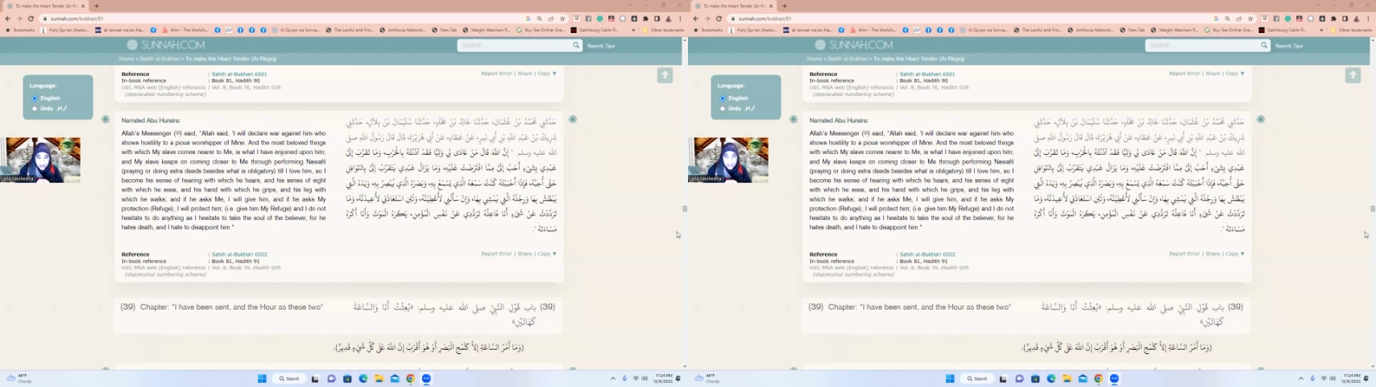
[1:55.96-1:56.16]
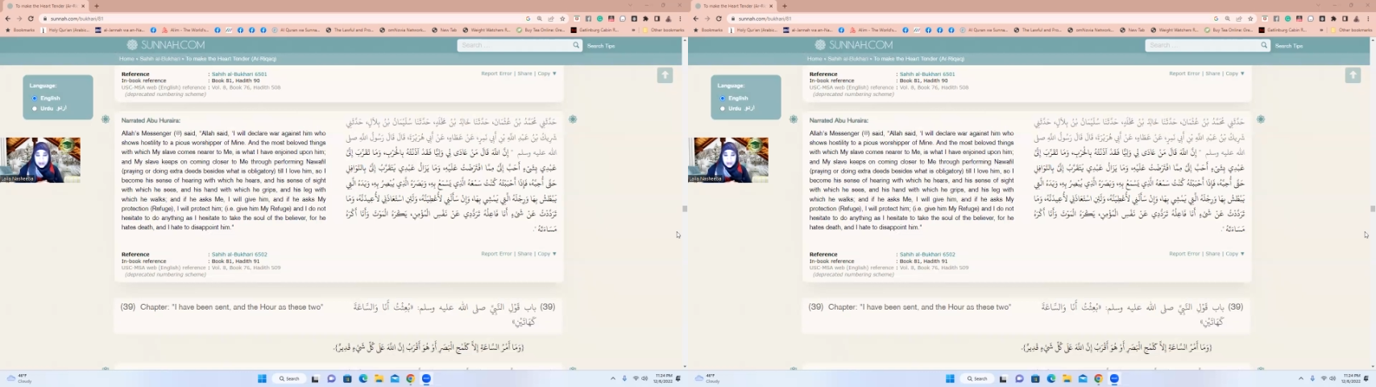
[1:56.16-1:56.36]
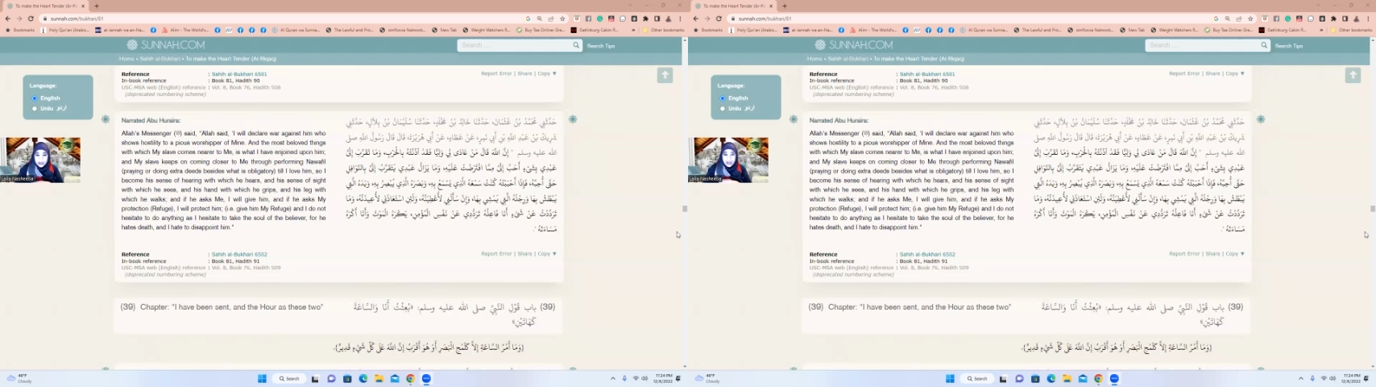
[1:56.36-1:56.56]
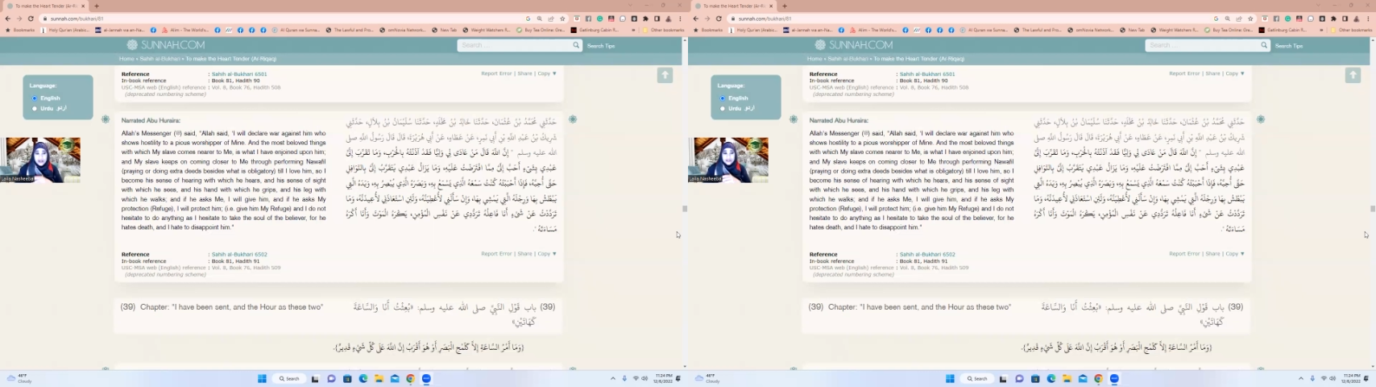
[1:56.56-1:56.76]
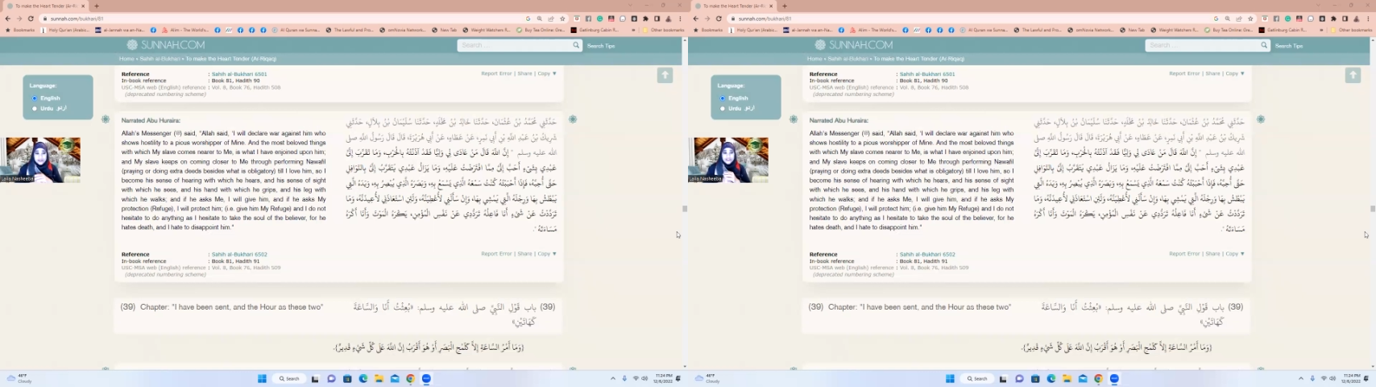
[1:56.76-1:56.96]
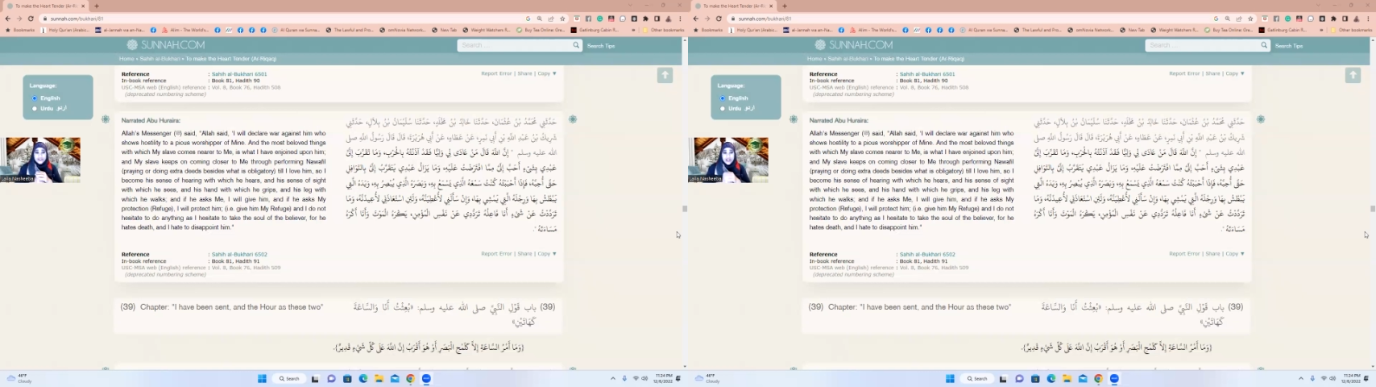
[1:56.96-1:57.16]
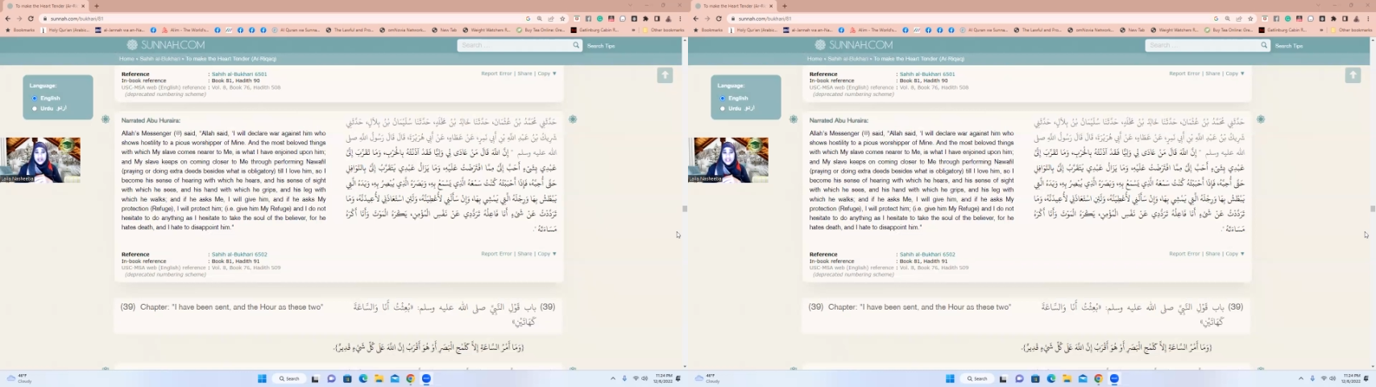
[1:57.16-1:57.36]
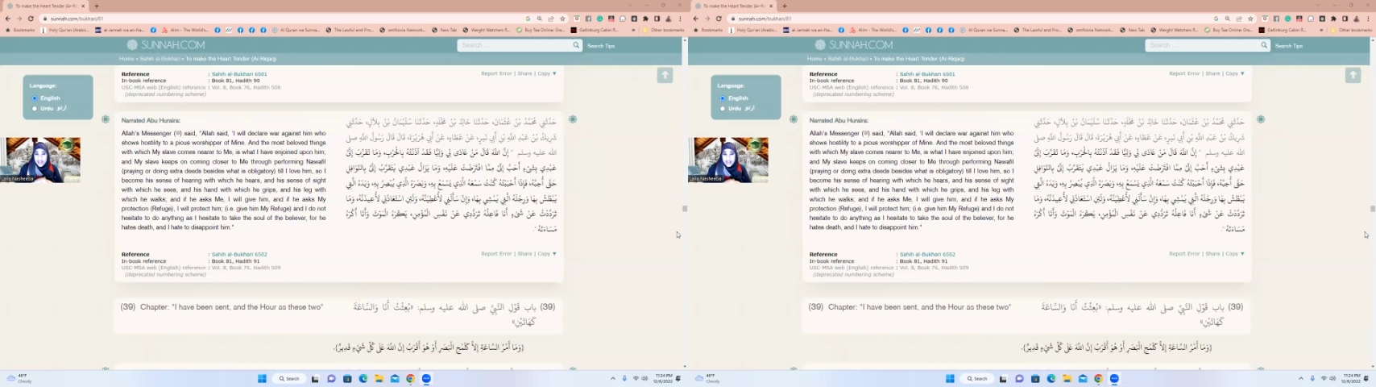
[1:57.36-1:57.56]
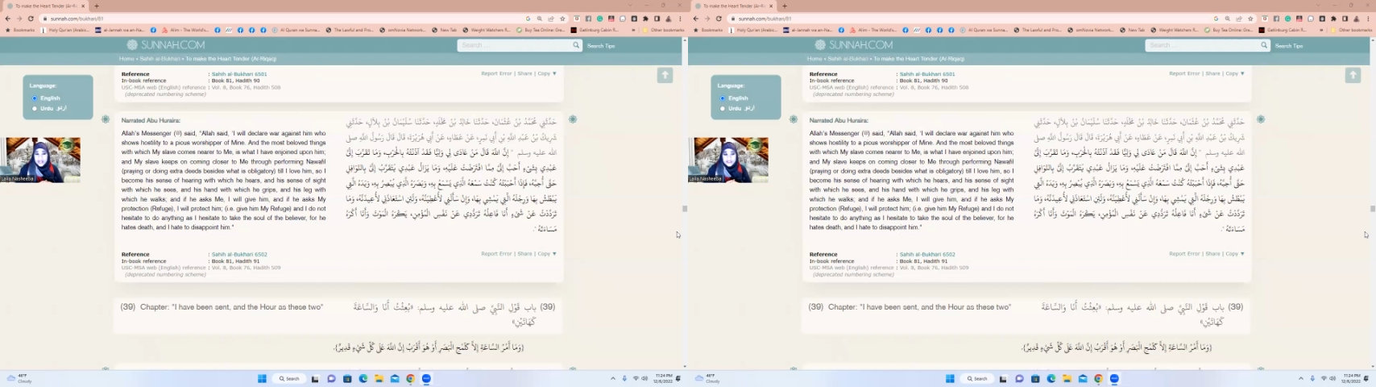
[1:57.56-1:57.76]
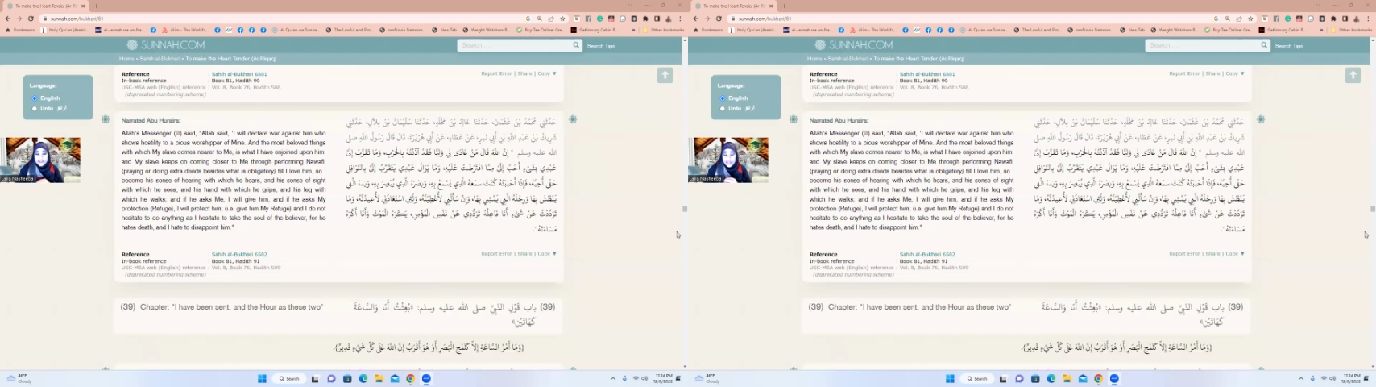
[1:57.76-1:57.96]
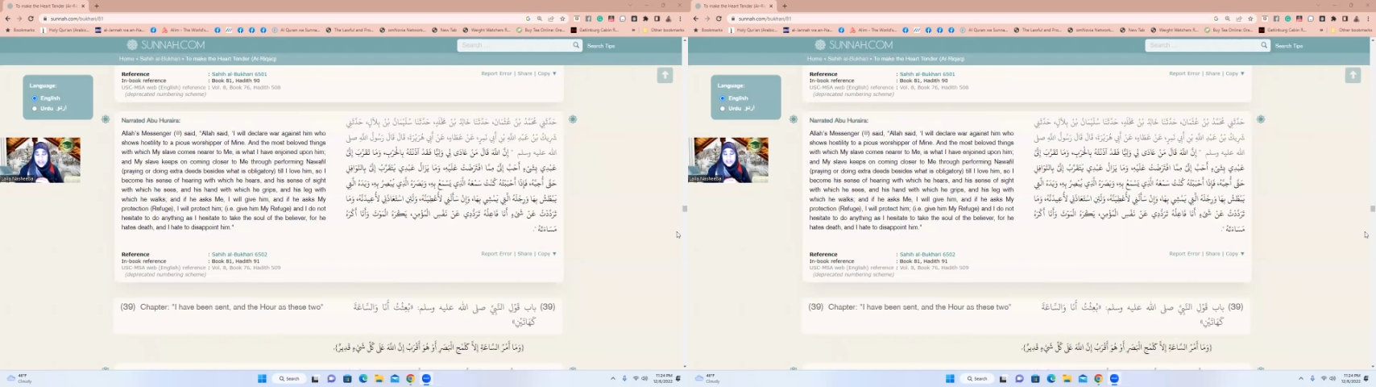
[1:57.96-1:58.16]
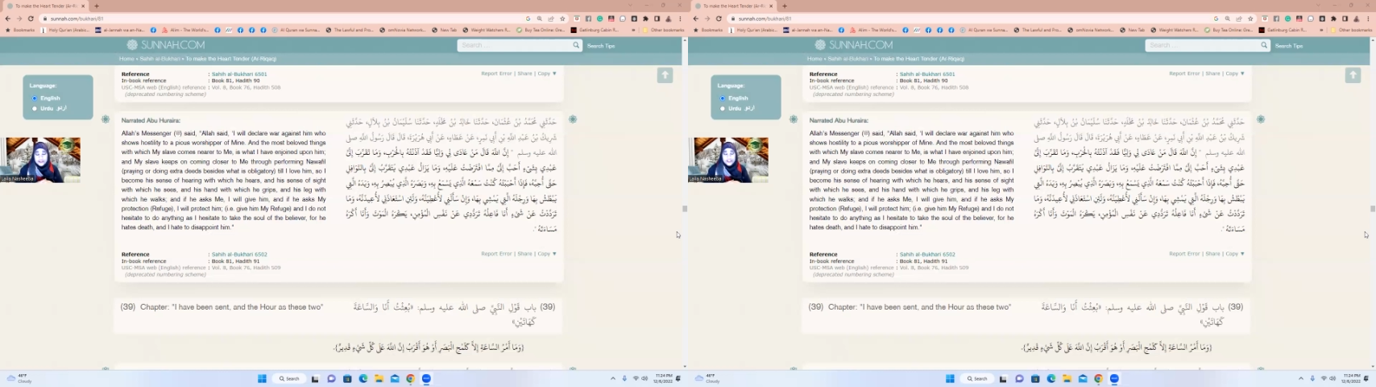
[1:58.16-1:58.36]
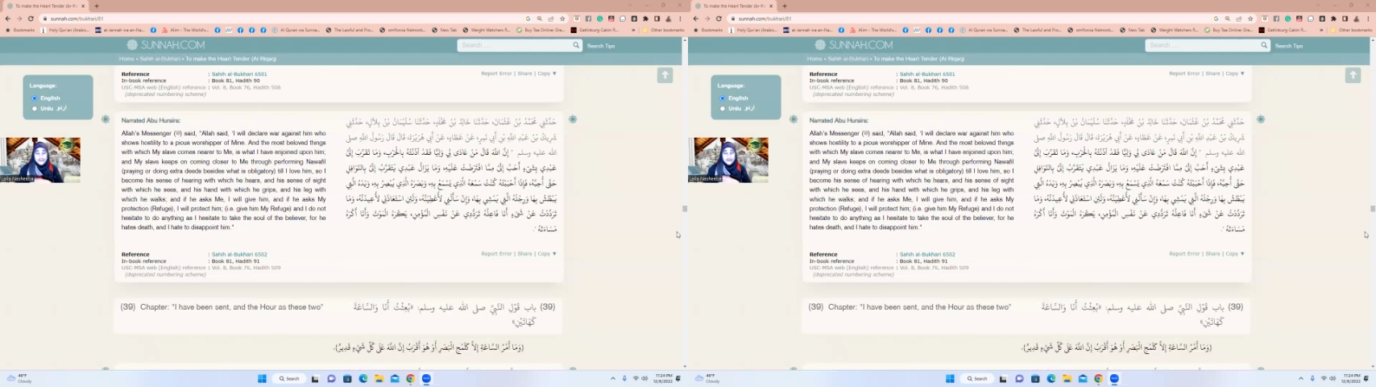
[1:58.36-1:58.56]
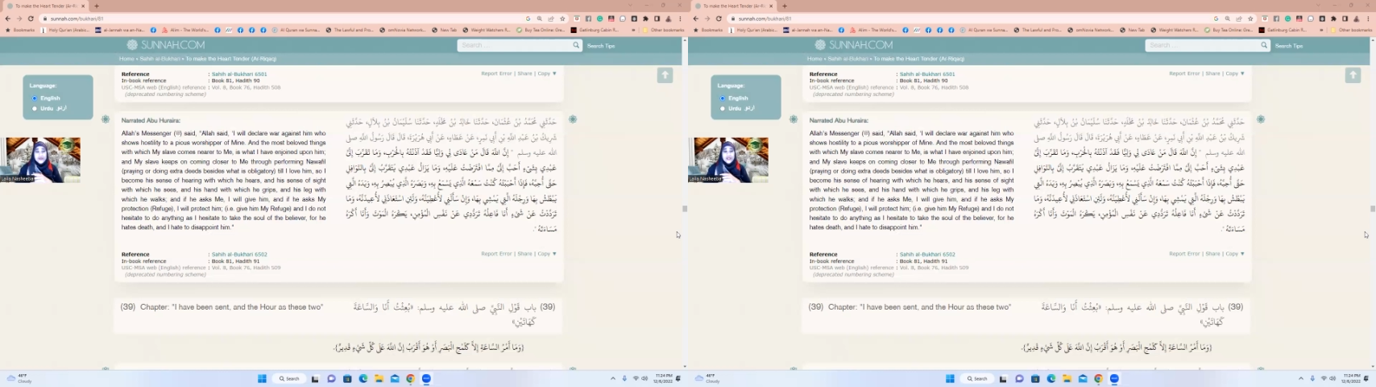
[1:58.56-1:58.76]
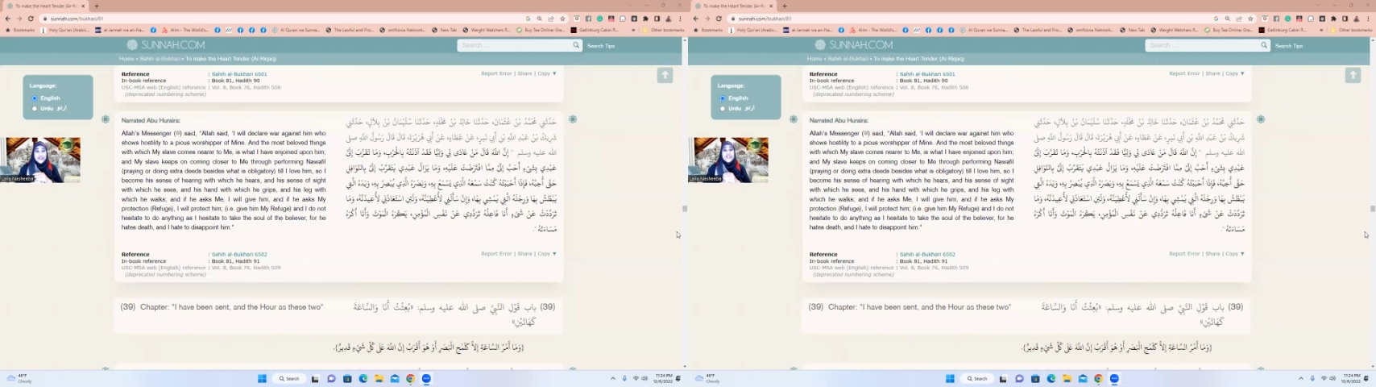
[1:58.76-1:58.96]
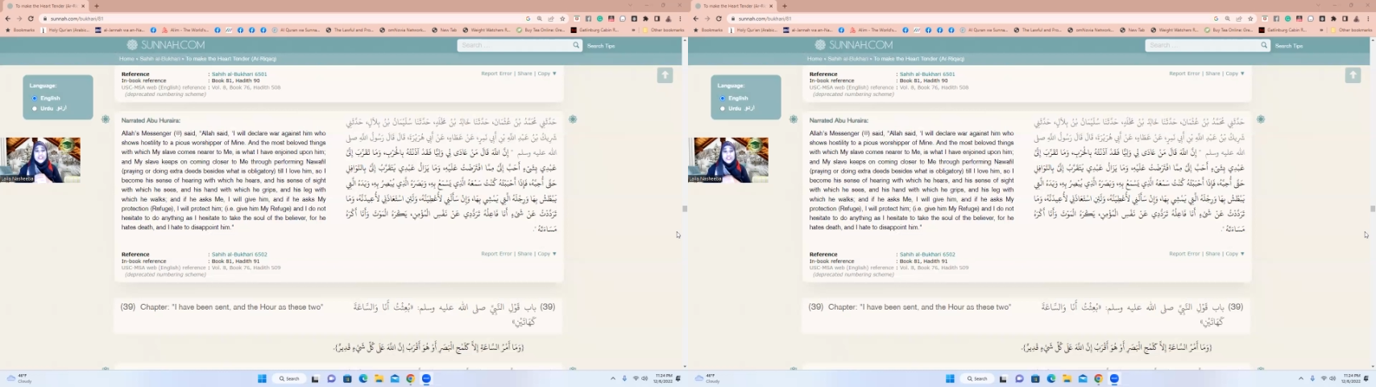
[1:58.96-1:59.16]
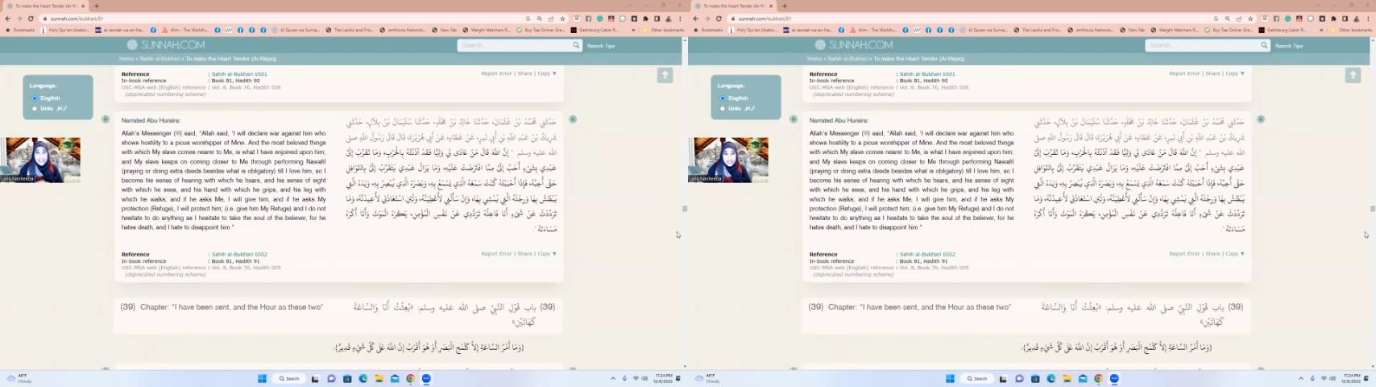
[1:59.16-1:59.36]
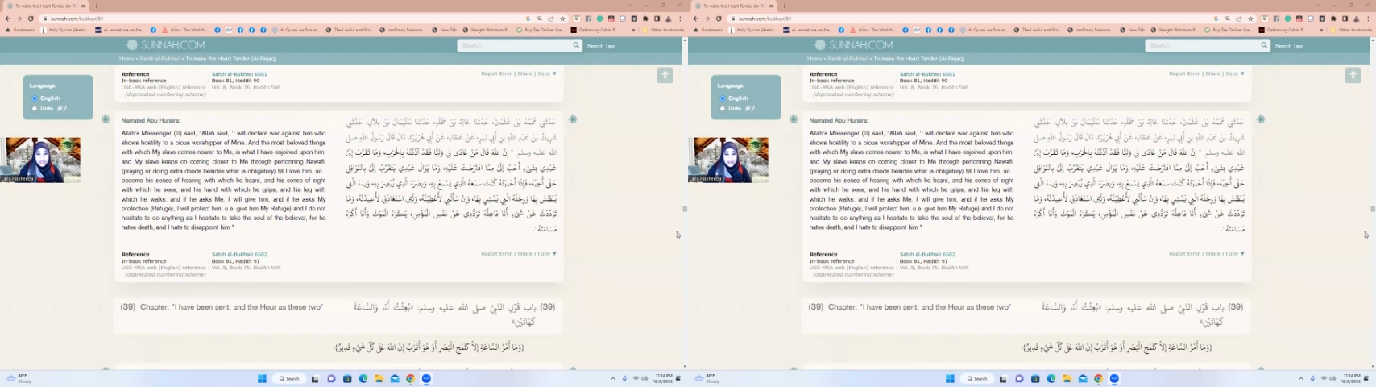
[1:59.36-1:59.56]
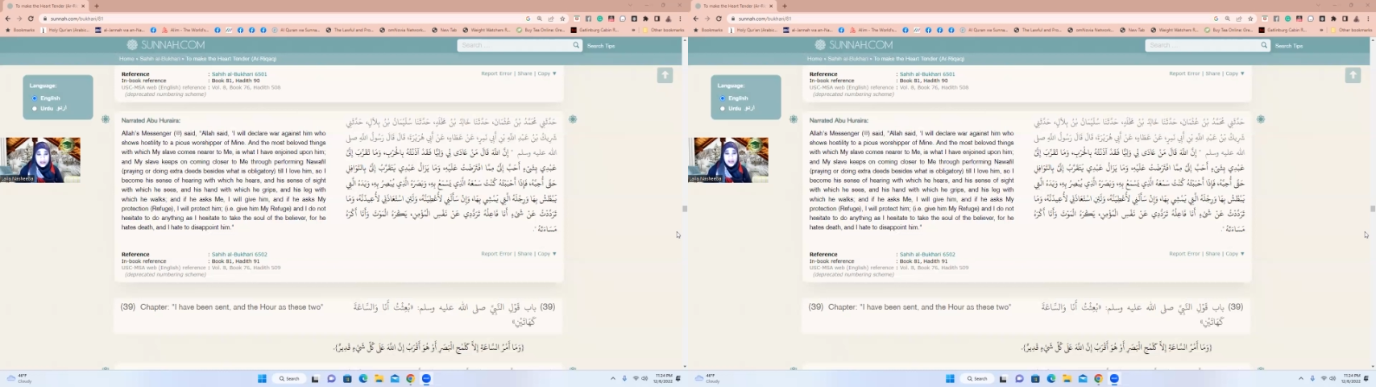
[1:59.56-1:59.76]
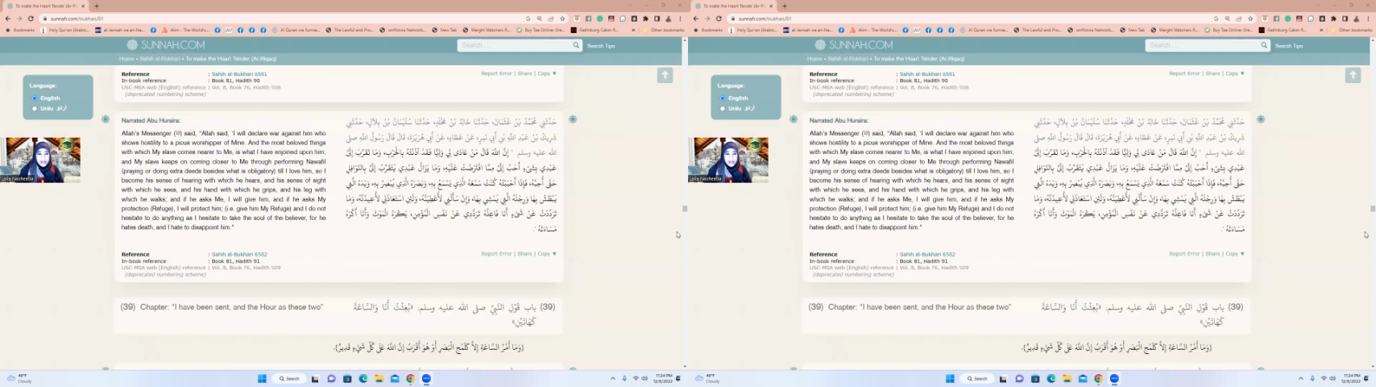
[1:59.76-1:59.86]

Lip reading: No face is visible, so there are no lips to read.